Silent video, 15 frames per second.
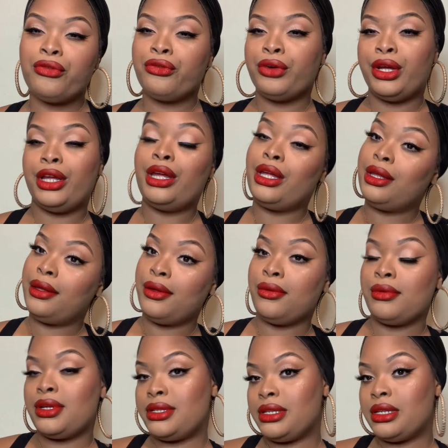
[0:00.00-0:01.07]
freaking
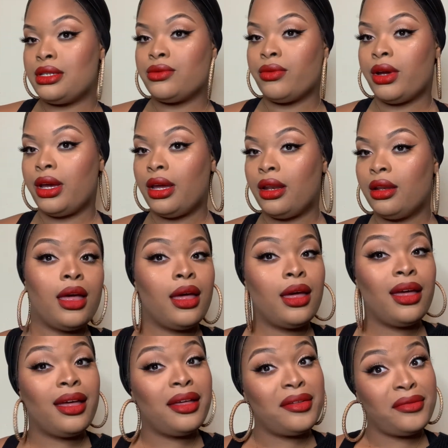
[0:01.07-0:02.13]
cute is this red?
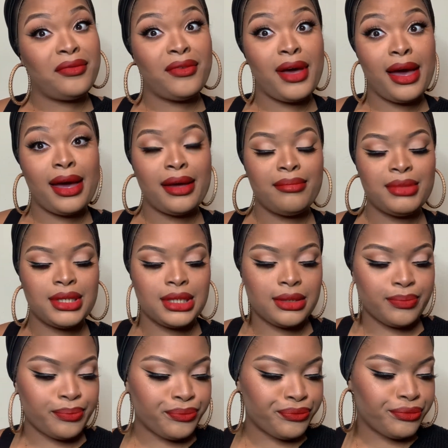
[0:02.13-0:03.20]
Vibes.
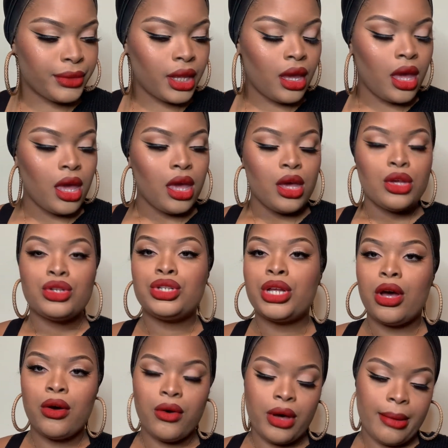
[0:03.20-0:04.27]

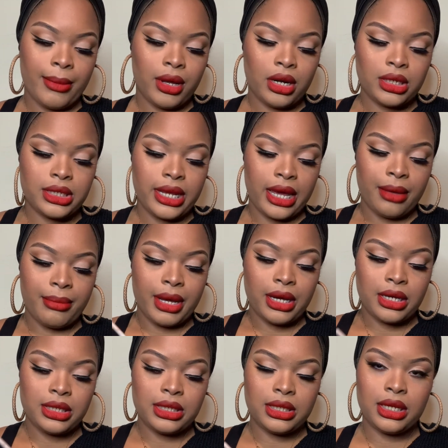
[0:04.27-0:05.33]
So I'm gonna take my
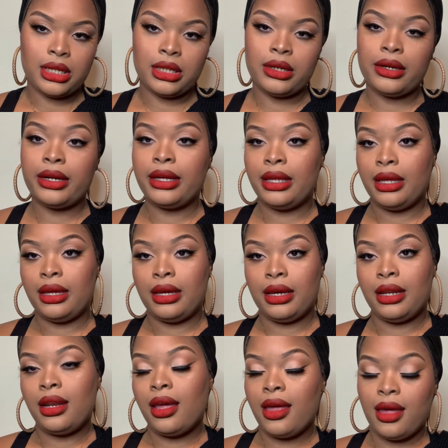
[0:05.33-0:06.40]
concealer
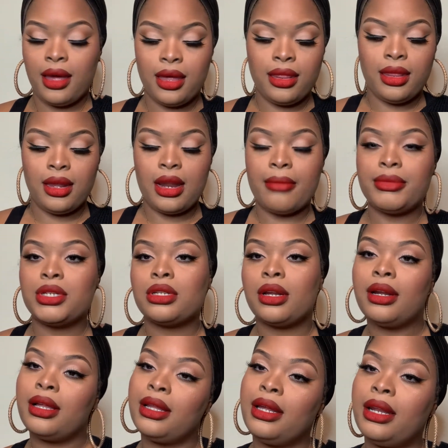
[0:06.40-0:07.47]
again, and then I'm just
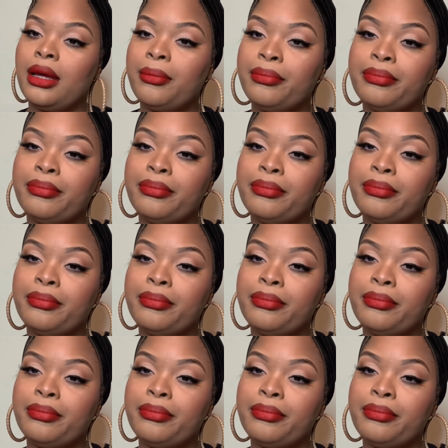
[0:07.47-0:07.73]
gonna clean up.